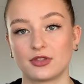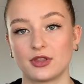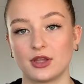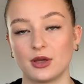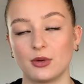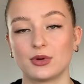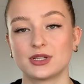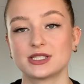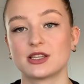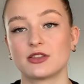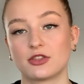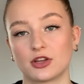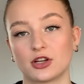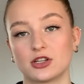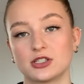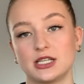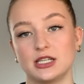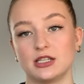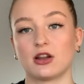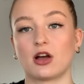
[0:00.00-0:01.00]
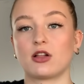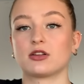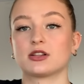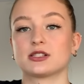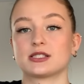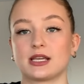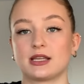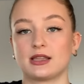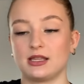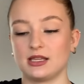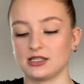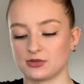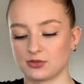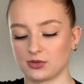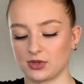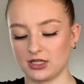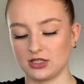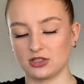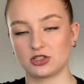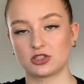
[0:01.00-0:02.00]
it wasn't $13, like these
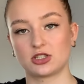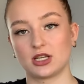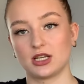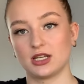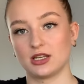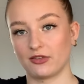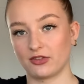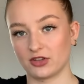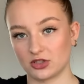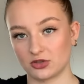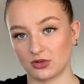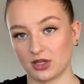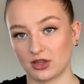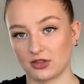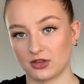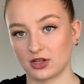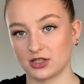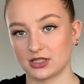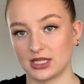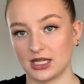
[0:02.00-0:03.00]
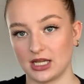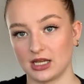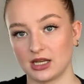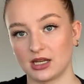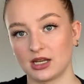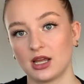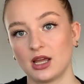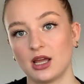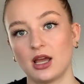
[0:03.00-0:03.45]
were each individually $13